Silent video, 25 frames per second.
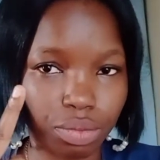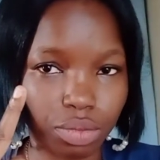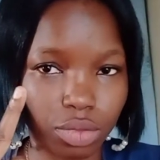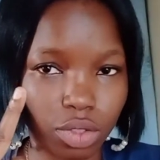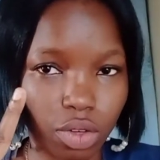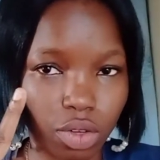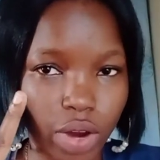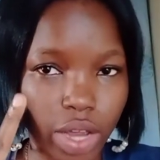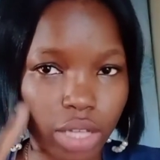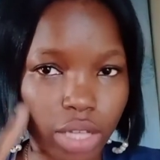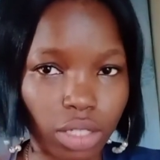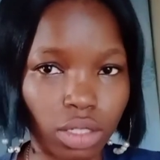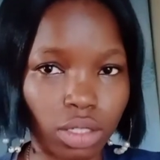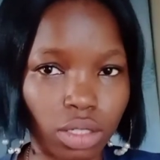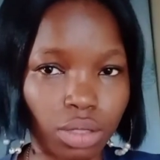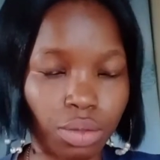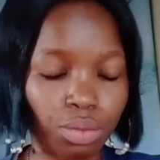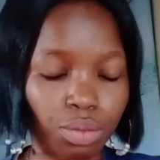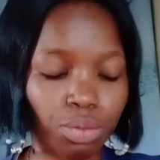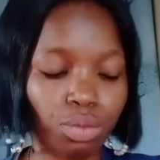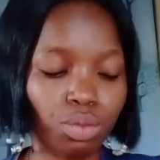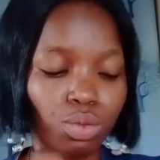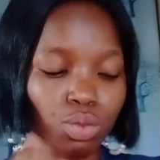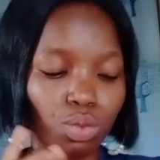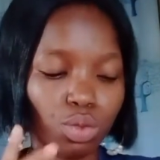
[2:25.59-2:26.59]
All right,
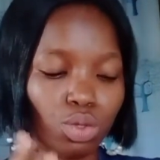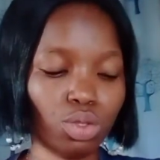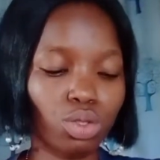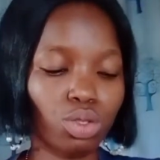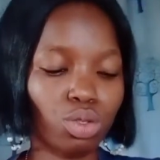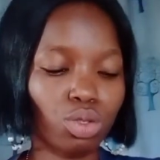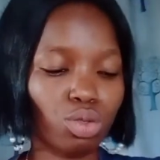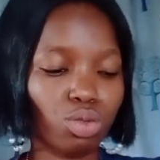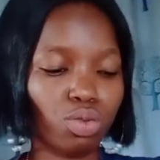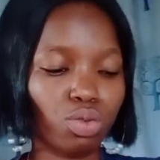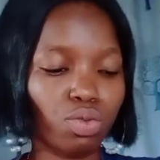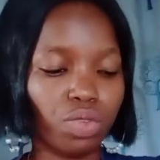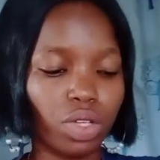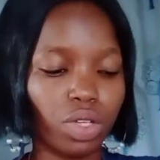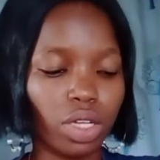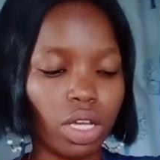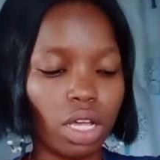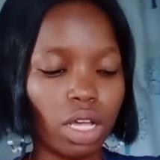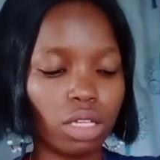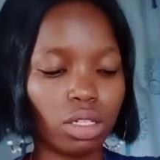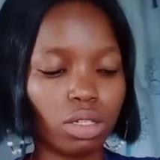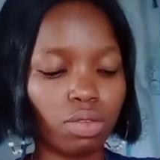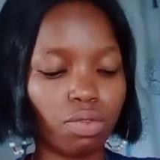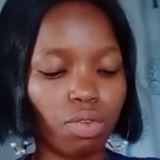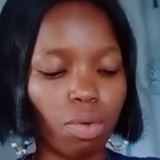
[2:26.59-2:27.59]
we use the 2
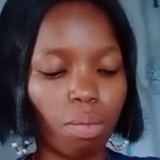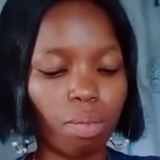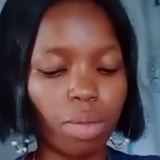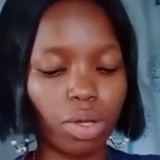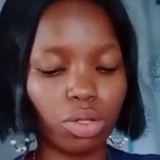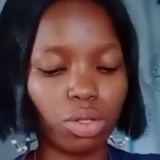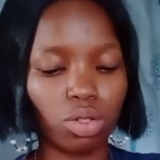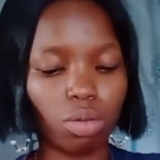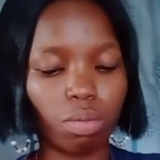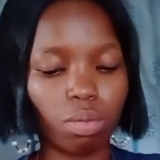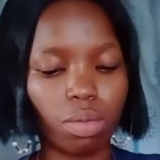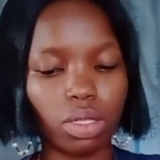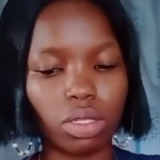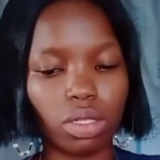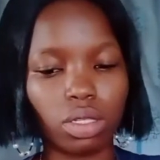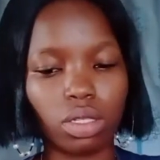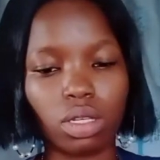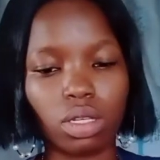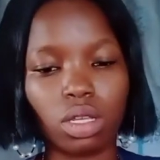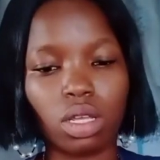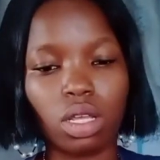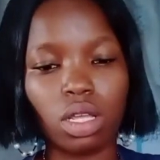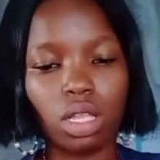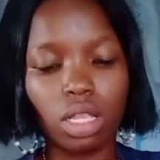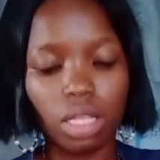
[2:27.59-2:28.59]
fingers for measurement.
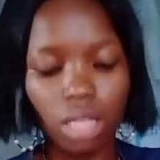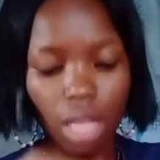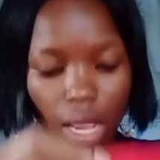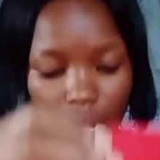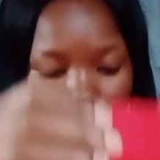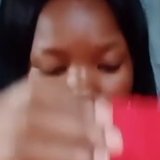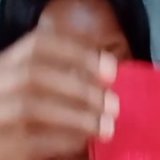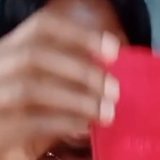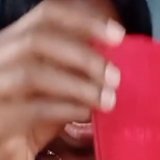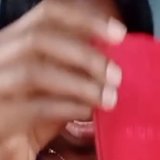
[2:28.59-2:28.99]
Now let